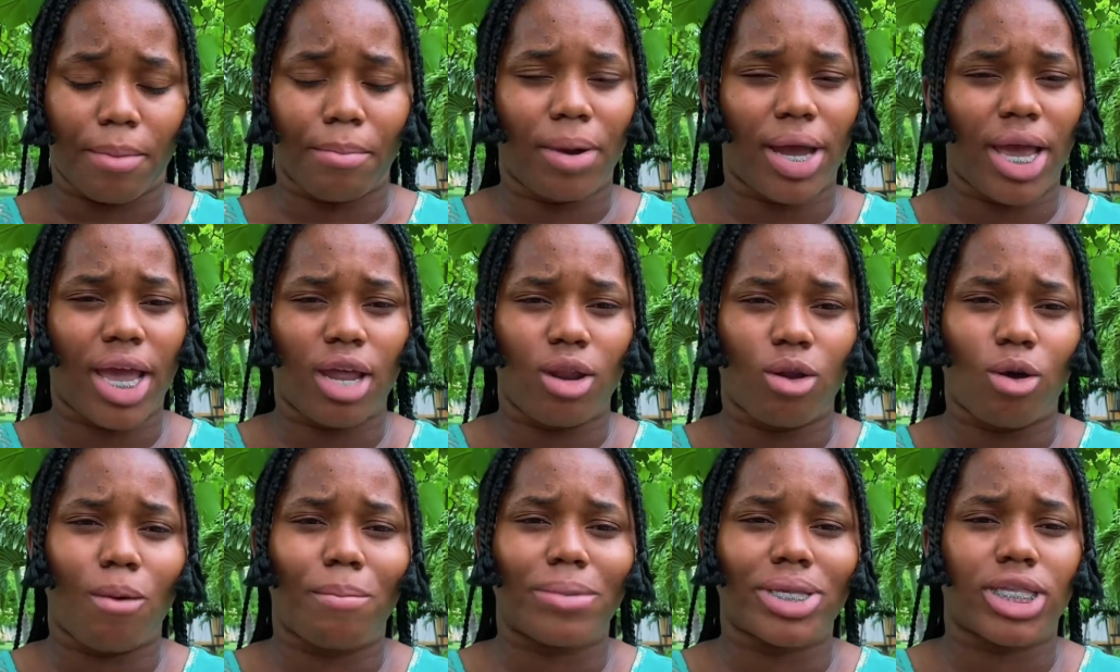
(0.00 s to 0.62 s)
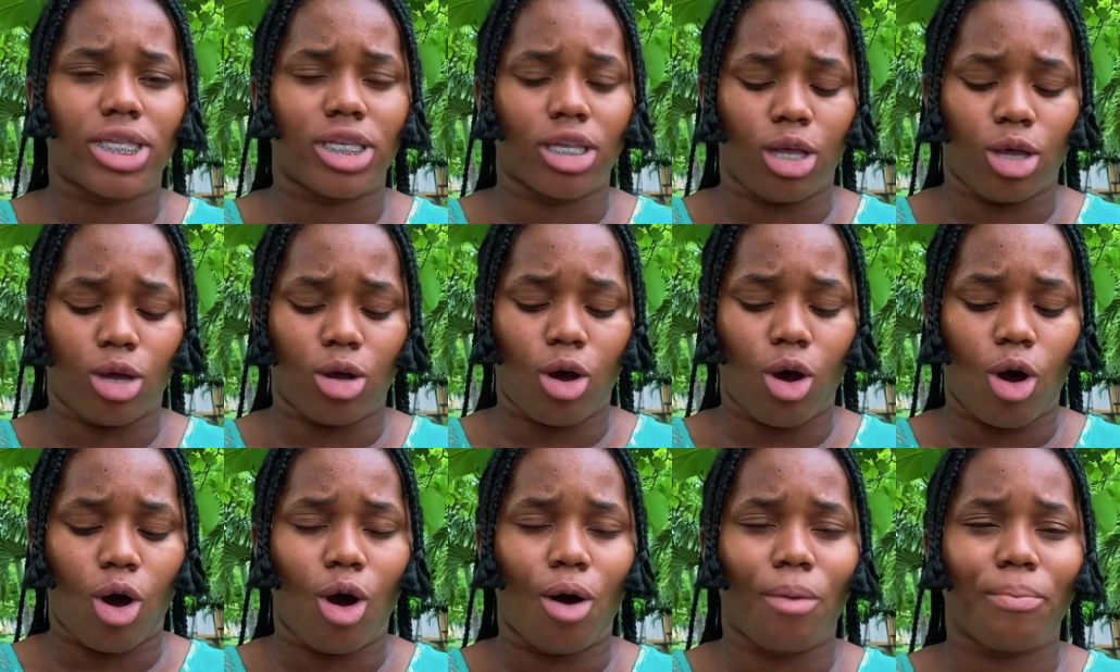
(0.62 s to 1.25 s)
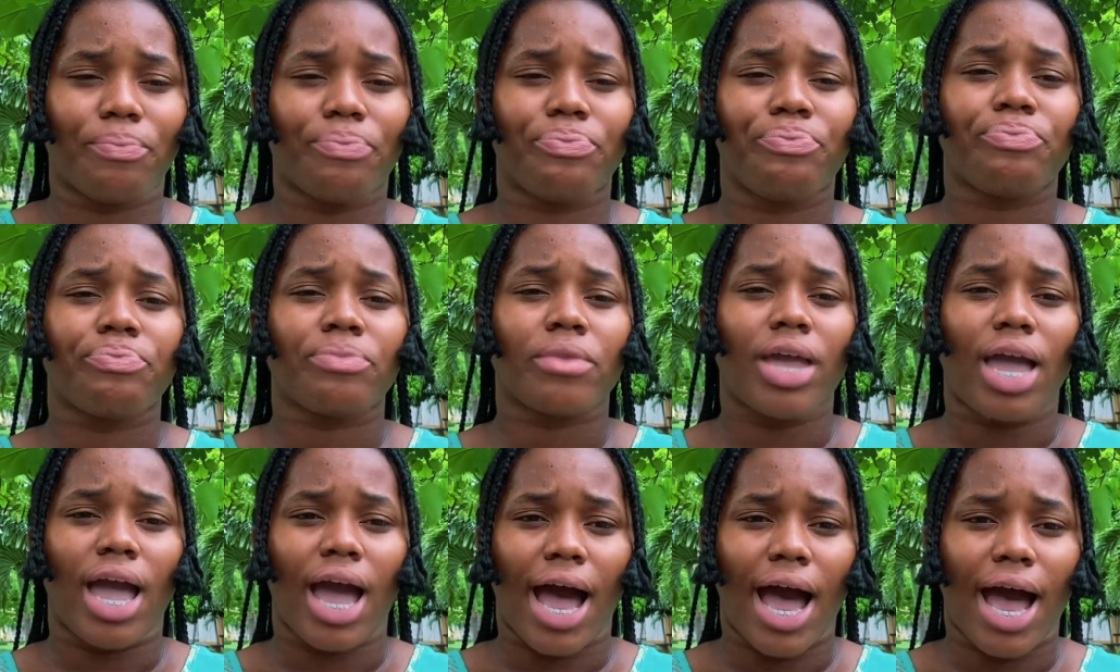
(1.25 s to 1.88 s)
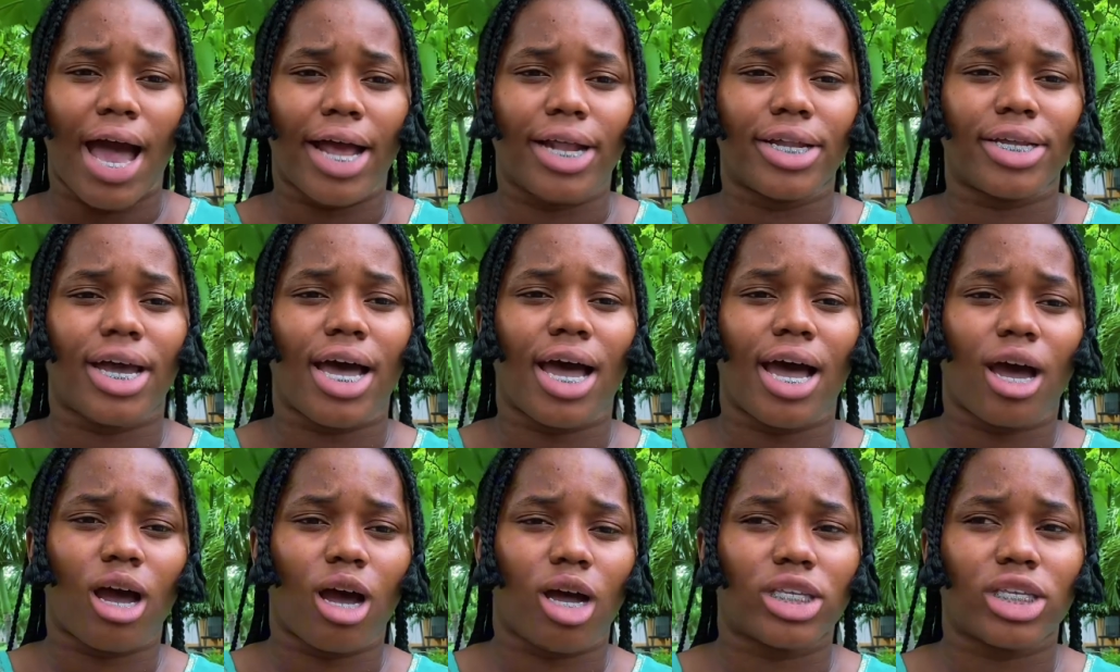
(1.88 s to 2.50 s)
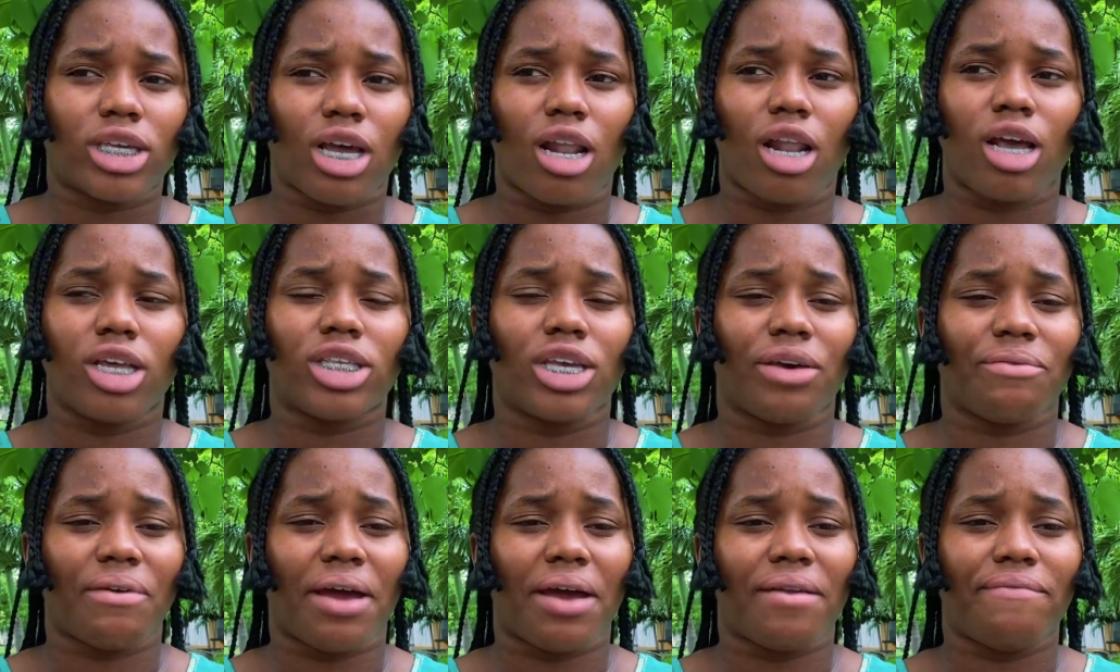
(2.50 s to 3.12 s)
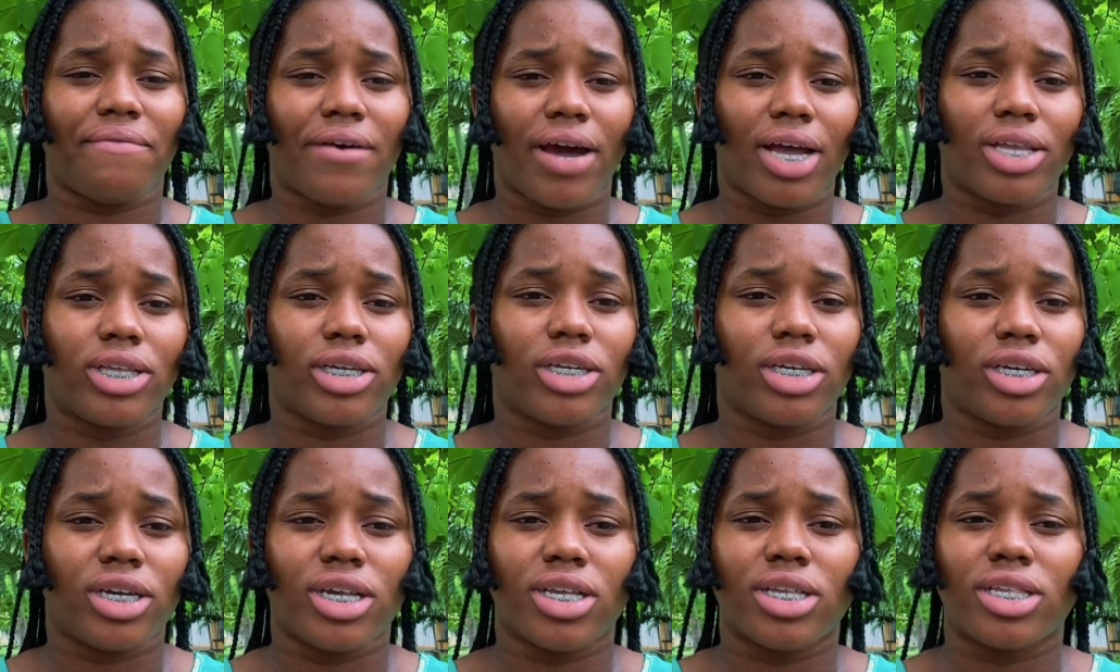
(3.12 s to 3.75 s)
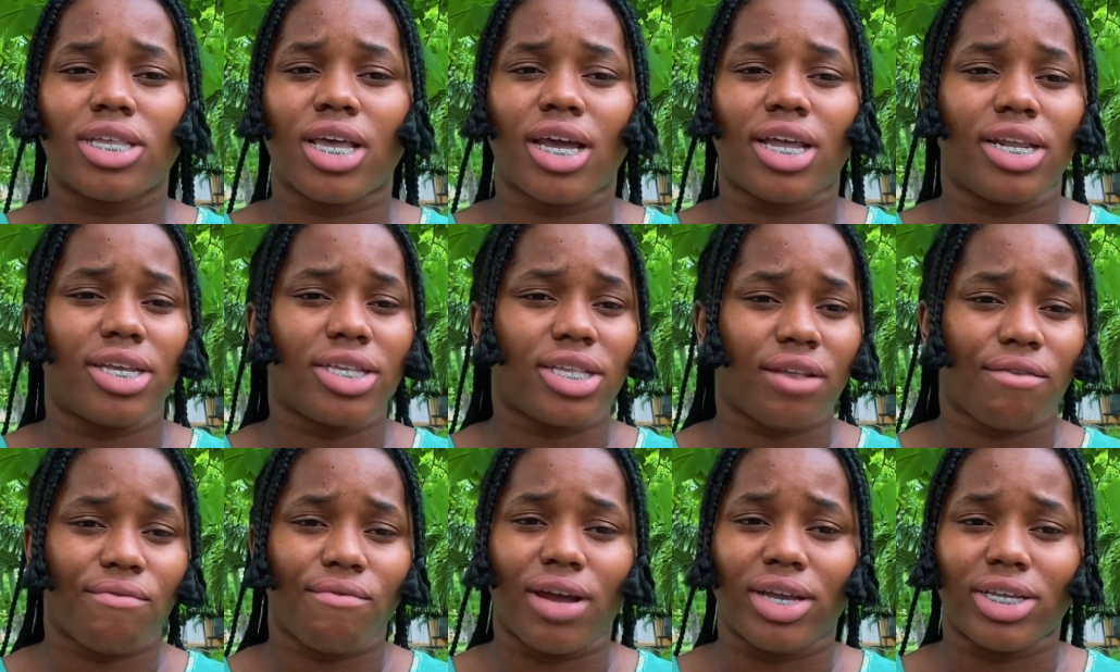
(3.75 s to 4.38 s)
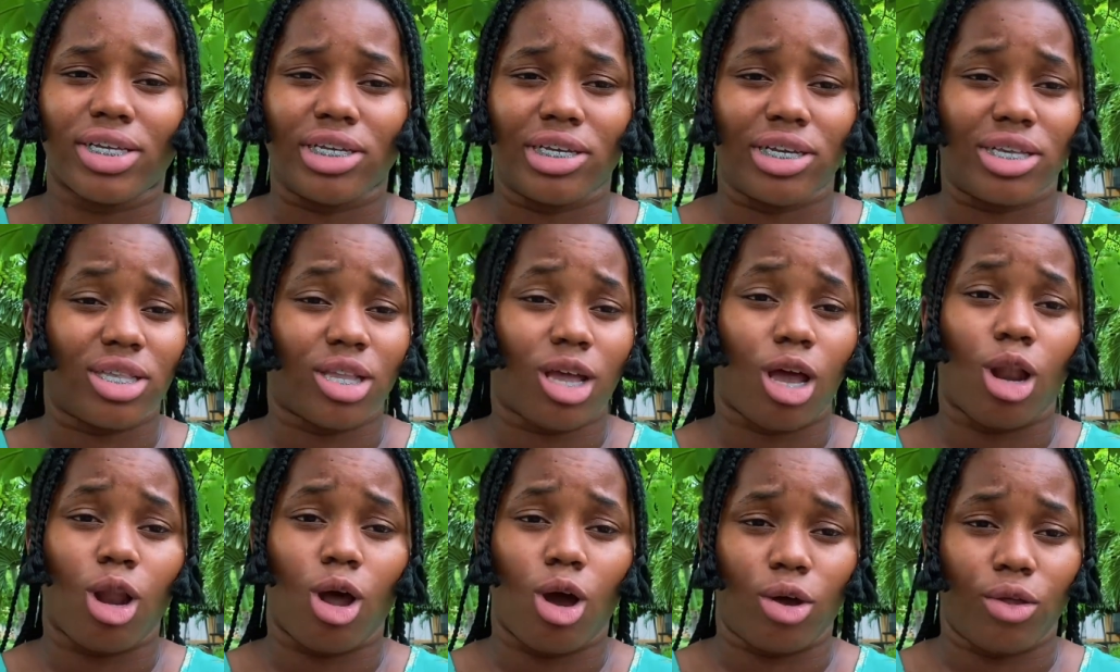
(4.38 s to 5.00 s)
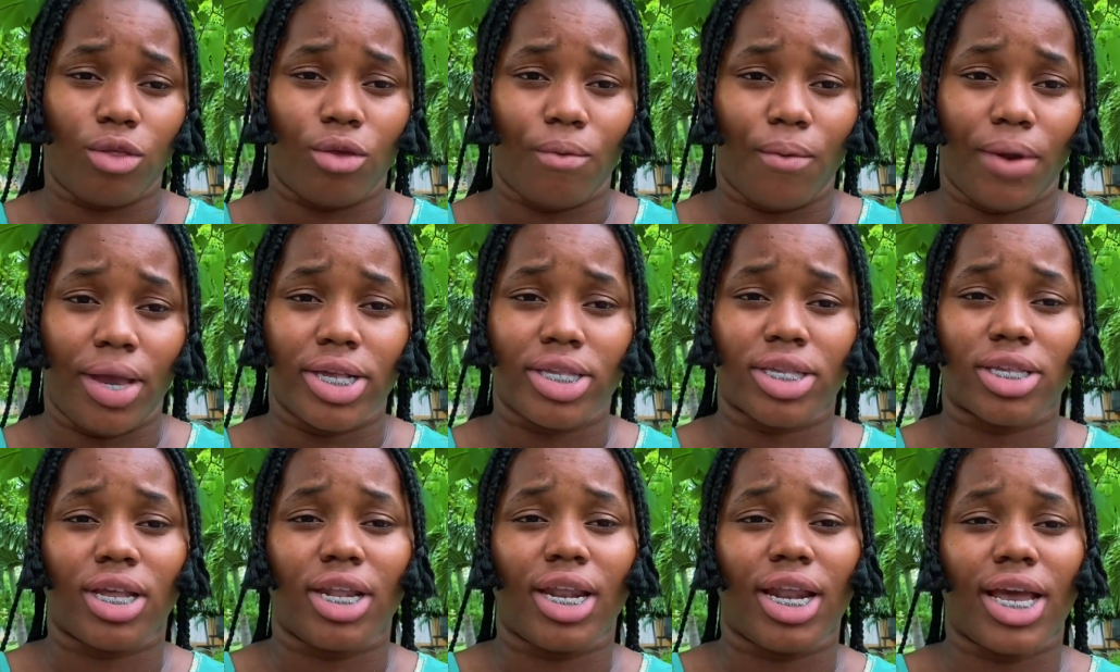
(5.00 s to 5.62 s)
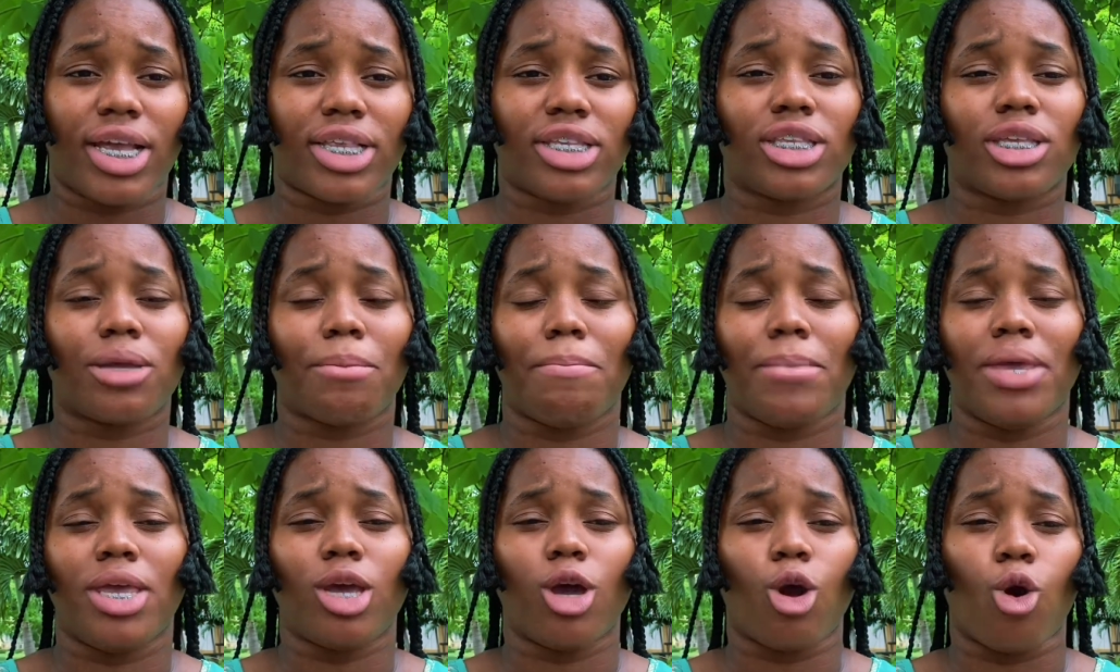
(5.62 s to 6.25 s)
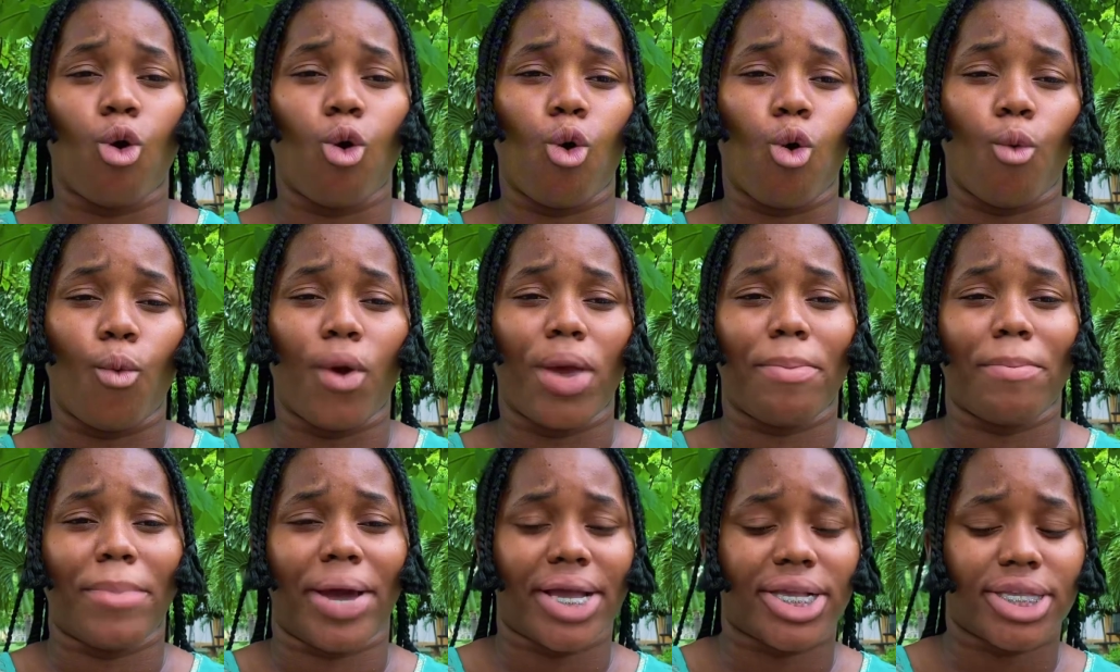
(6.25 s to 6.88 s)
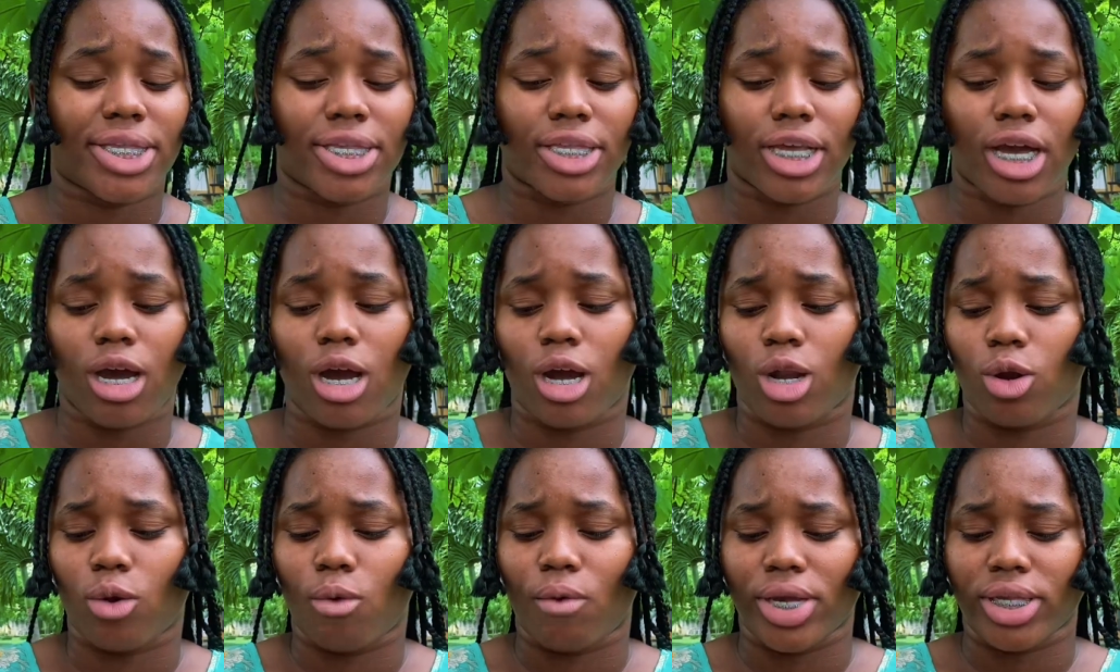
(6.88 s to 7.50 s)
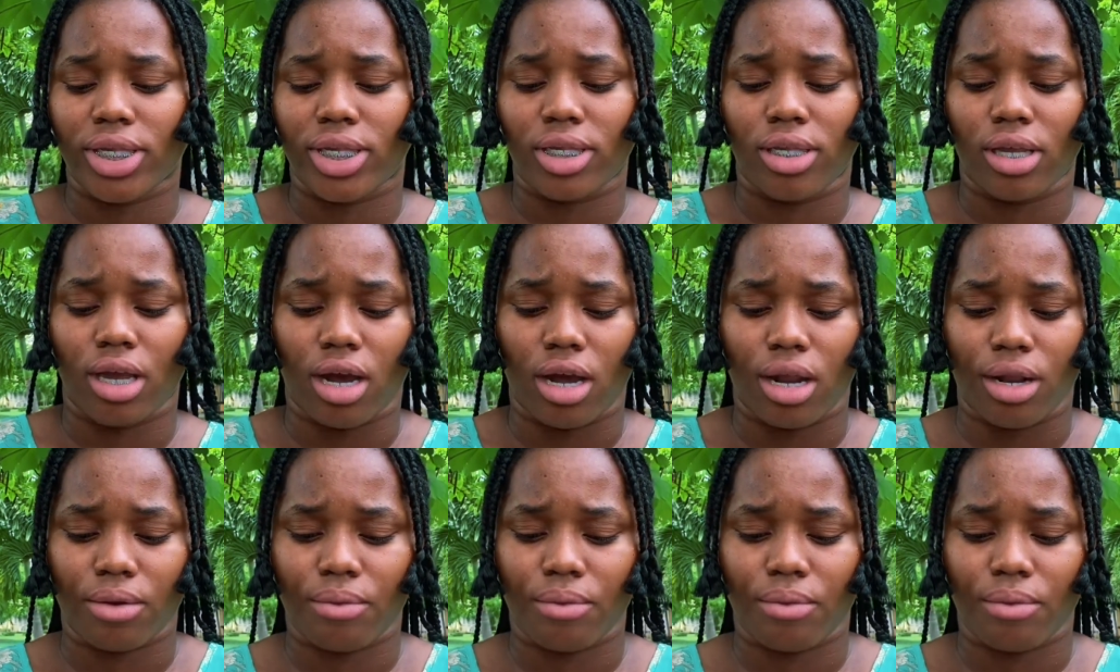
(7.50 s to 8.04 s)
But I still come, and I got a lot of advantages and disadvantages along the way. So let me go with my second question.